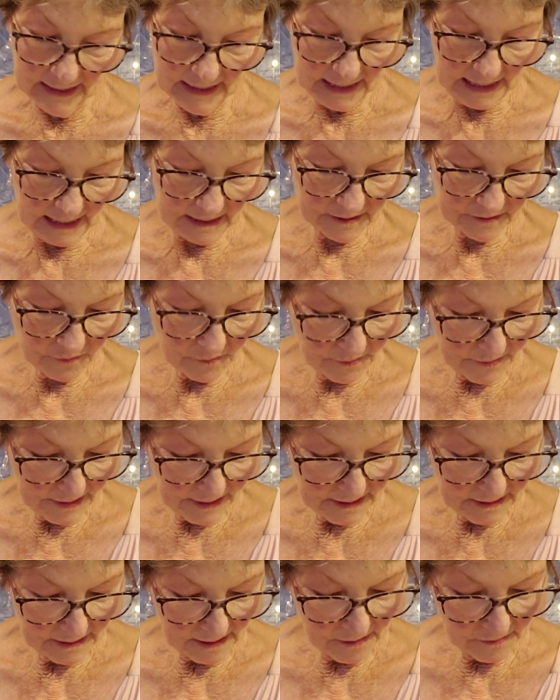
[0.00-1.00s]
let's go
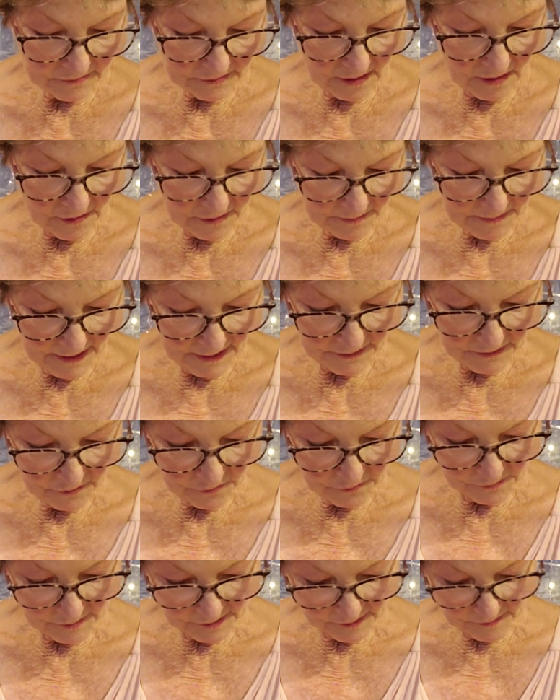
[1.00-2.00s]
ahead and I'll talk about the
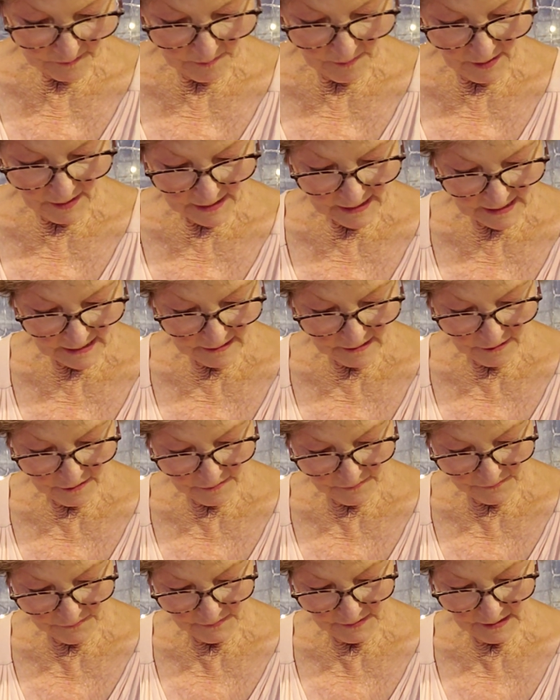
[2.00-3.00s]
career and money
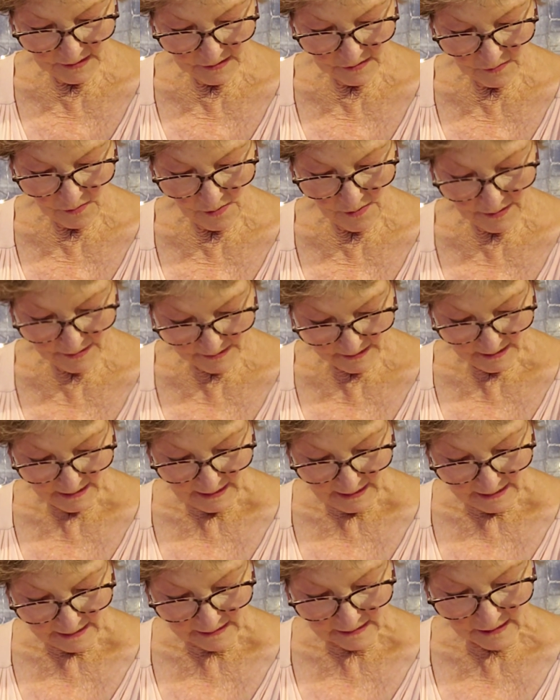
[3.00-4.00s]
too for this card.
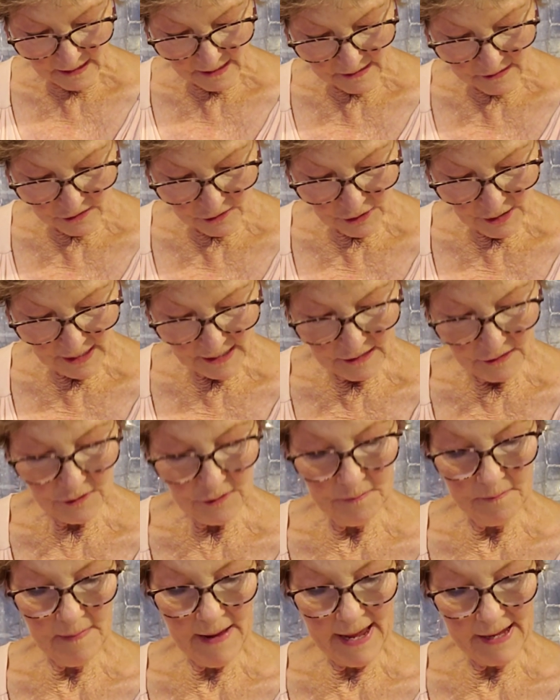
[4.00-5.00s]
Sudden change
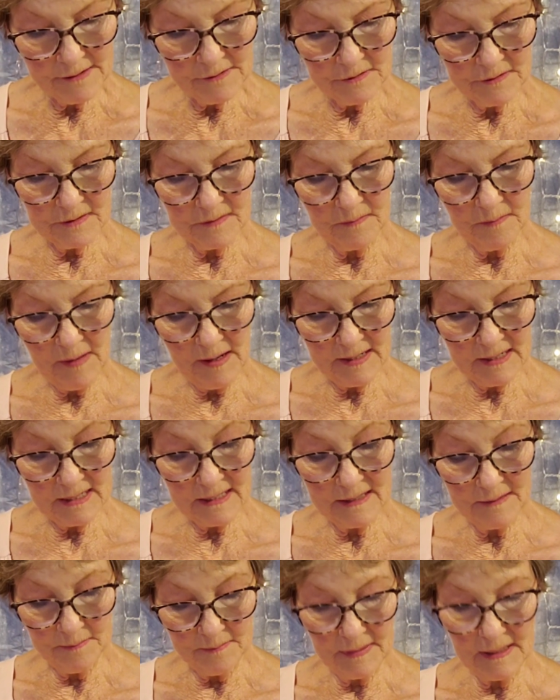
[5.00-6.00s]
in matters of money
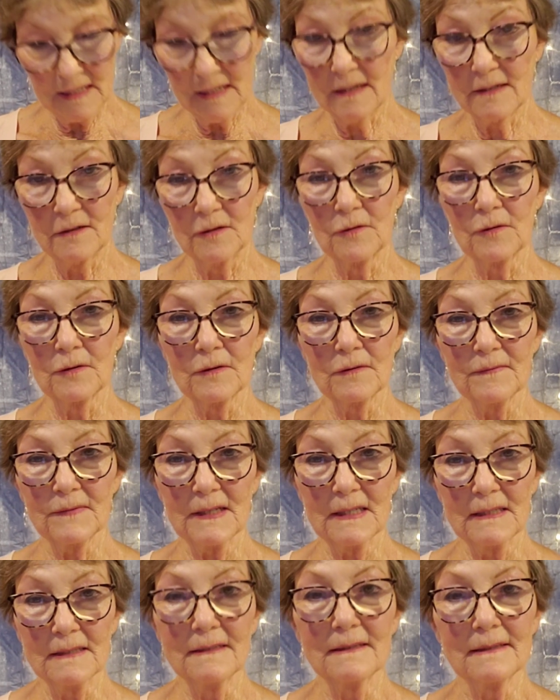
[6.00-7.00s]
can be
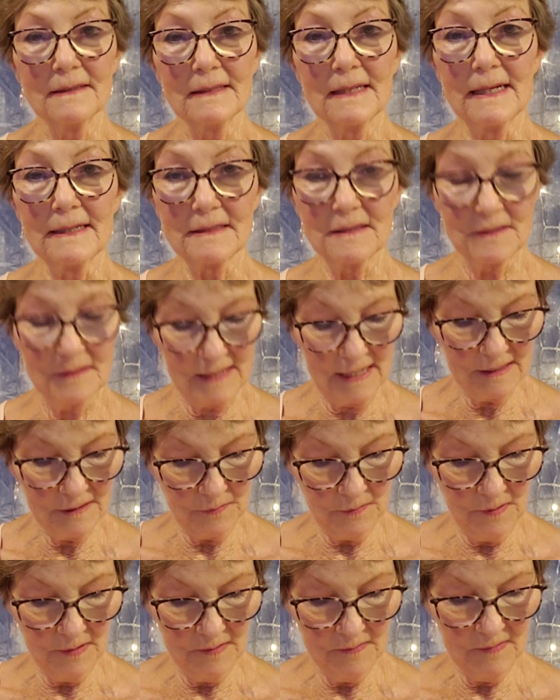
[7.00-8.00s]
unnerving.
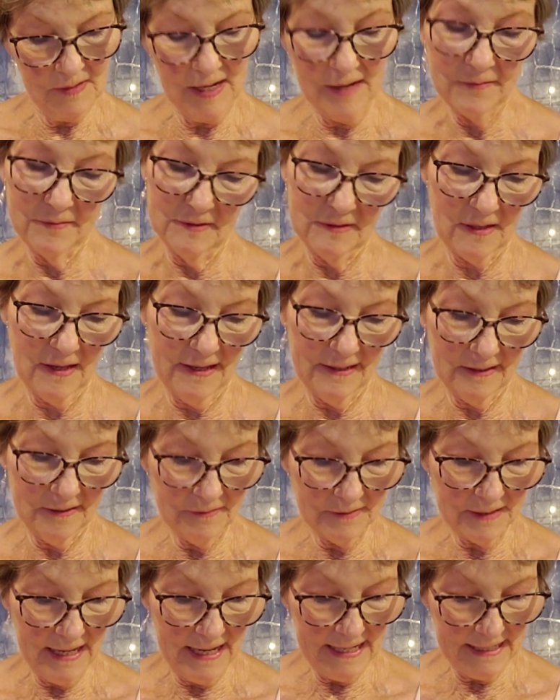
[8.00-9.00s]
That's what I was like,
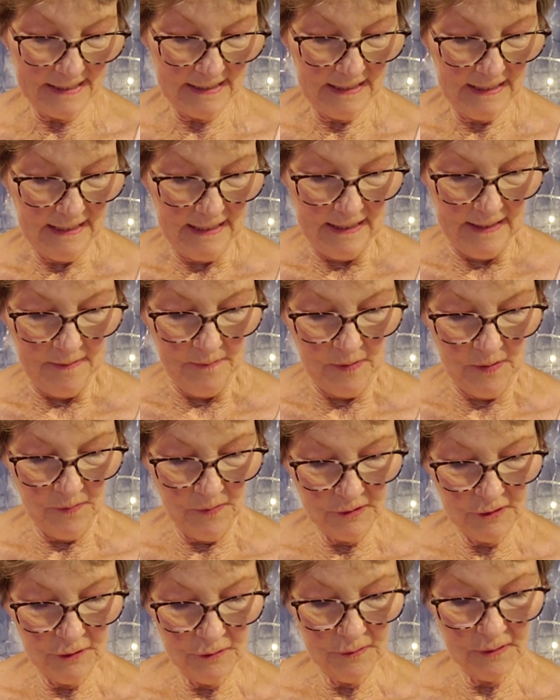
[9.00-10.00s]
okay. But
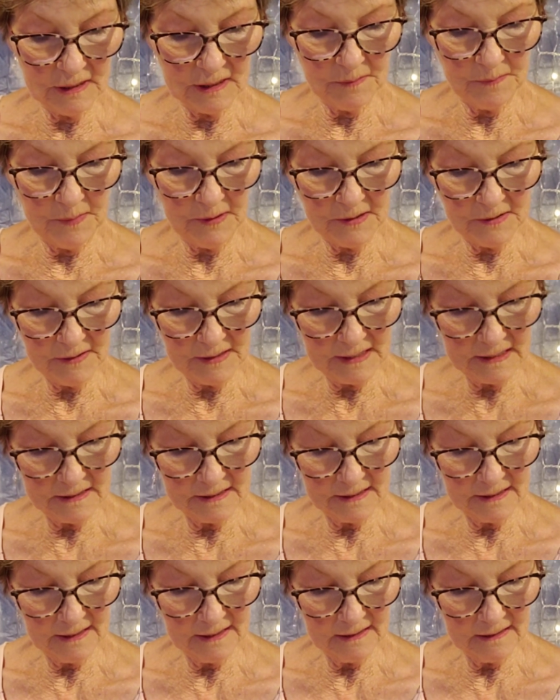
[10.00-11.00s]
what you're
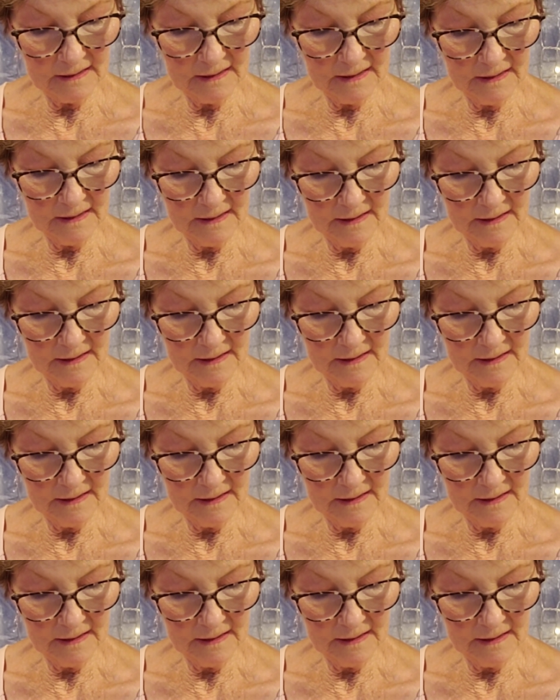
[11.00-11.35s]
experiencing